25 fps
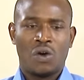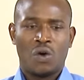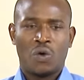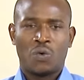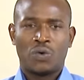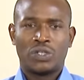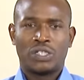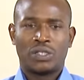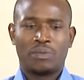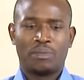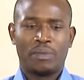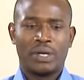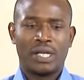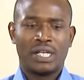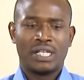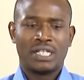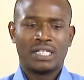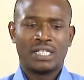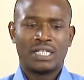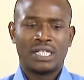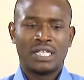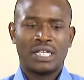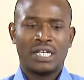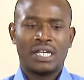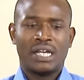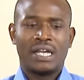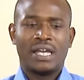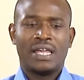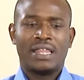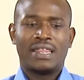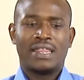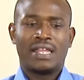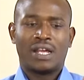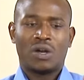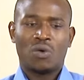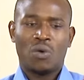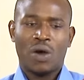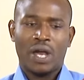Which means
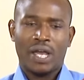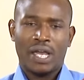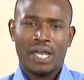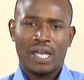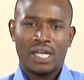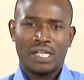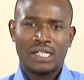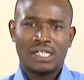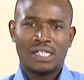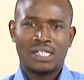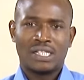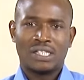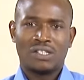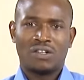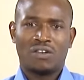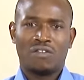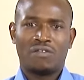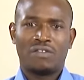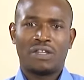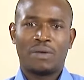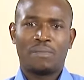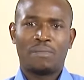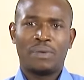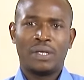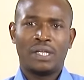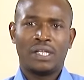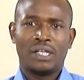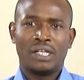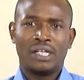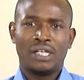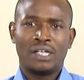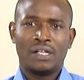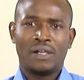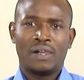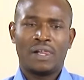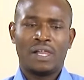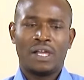the lower edge of the pin